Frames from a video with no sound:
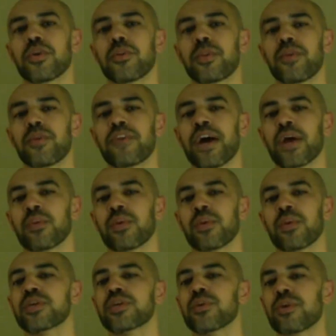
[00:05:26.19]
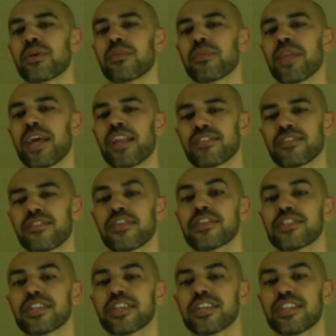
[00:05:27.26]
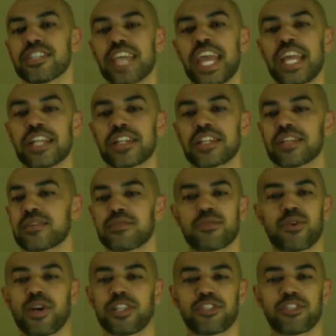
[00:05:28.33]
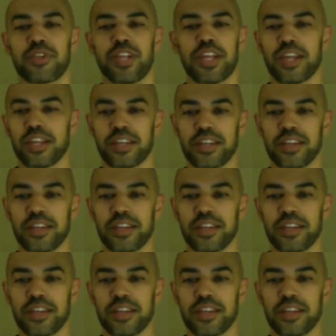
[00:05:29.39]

would be fine with 200 planets versus 8 quadrillion.